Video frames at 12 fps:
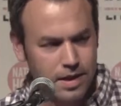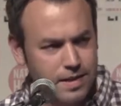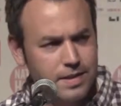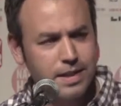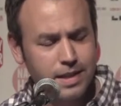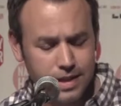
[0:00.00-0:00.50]

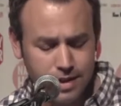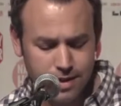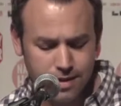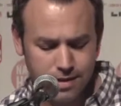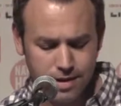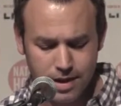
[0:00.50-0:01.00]
"It's a
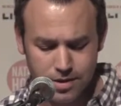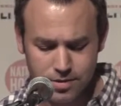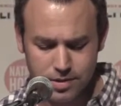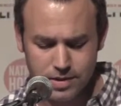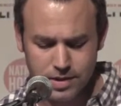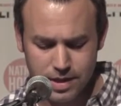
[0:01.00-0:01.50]
he,"
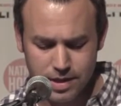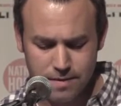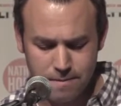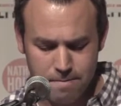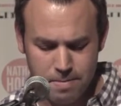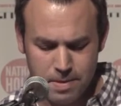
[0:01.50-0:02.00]
Angela said,
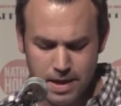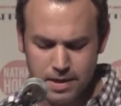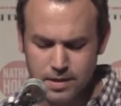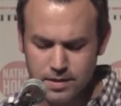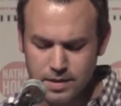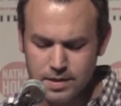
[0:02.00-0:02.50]
"and
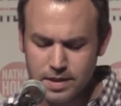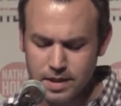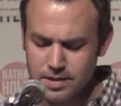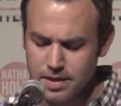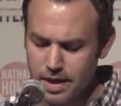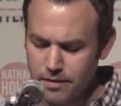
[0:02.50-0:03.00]
he's listening to